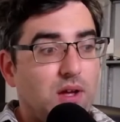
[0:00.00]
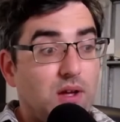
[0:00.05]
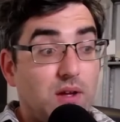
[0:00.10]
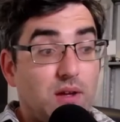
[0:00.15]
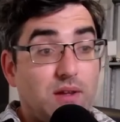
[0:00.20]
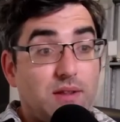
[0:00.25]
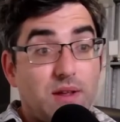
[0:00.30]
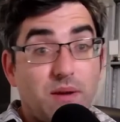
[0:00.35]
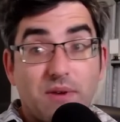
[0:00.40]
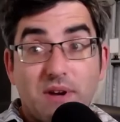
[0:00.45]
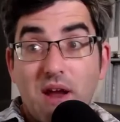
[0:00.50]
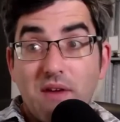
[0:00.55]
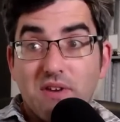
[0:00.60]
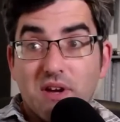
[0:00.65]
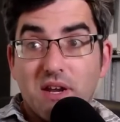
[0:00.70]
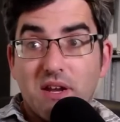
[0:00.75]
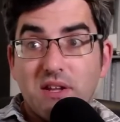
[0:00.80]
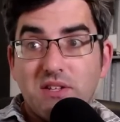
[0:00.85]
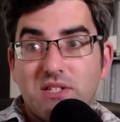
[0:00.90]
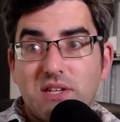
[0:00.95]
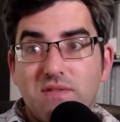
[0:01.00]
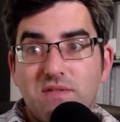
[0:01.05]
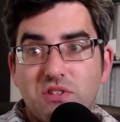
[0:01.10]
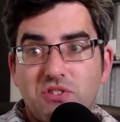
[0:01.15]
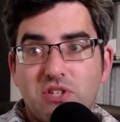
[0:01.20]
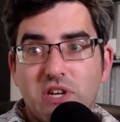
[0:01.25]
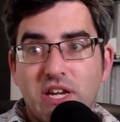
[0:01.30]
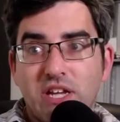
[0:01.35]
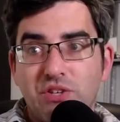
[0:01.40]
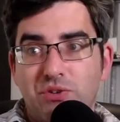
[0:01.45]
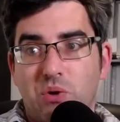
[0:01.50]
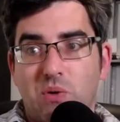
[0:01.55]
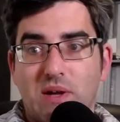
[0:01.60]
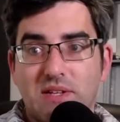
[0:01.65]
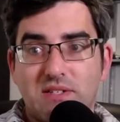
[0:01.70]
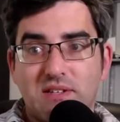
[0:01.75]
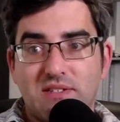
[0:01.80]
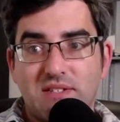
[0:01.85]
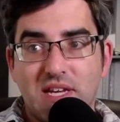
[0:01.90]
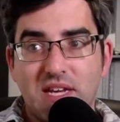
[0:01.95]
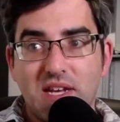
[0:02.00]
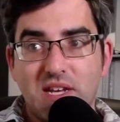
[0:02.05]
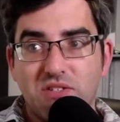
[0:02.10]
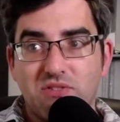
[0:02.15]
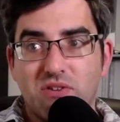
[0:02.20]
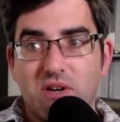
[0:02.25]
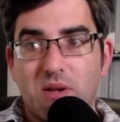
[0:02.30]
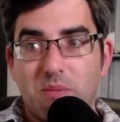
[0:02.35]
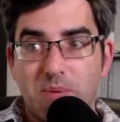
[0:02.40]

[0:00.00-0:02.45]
then we're never going to achieve the change we want to see in Israel,